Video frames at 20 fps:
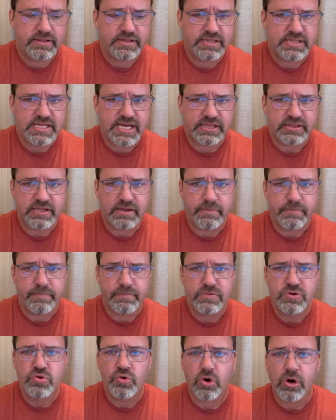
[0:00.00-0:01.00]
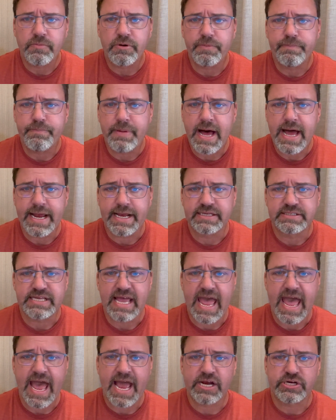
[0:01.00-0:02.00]
that the normal mice
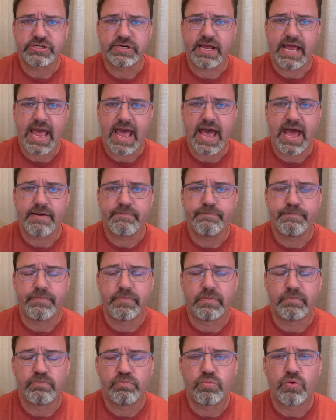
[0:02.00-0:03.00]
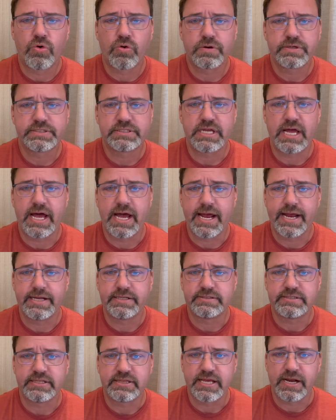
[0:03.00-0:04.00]
actually had more
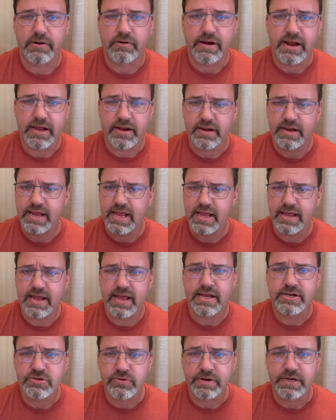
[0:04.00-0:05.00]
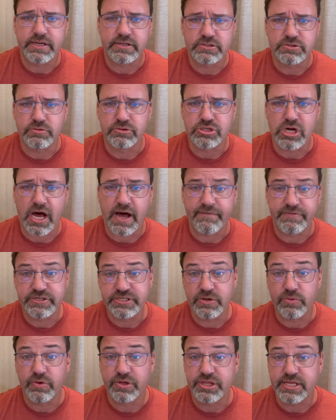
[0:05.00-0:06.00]
signs that they're entering into
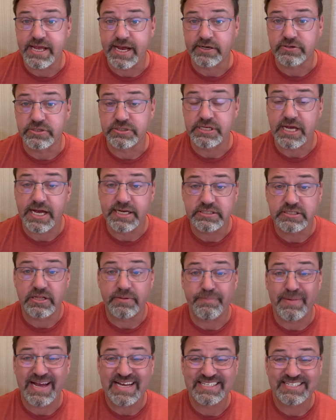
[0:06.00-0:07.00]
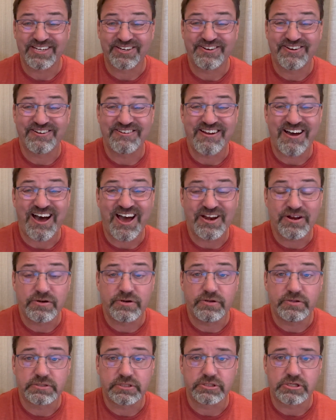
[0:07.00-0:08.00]
autophagy with the exercise, and the mice that could not
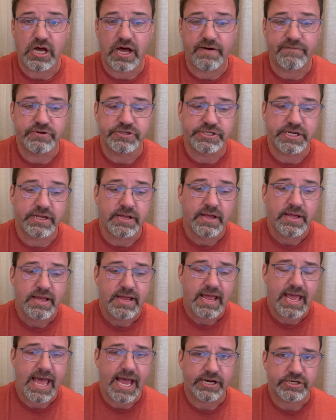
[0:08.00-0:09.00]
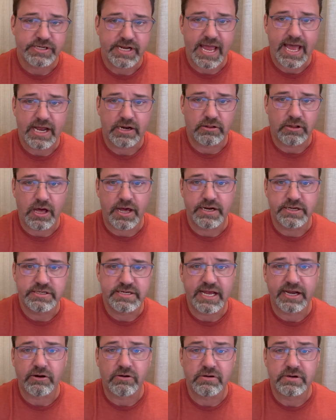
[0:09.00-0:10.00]
induce autophagy actually had a lot of
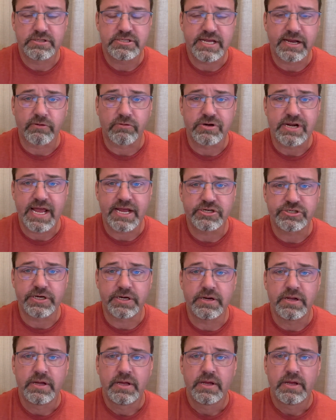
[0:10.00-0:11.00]
degradation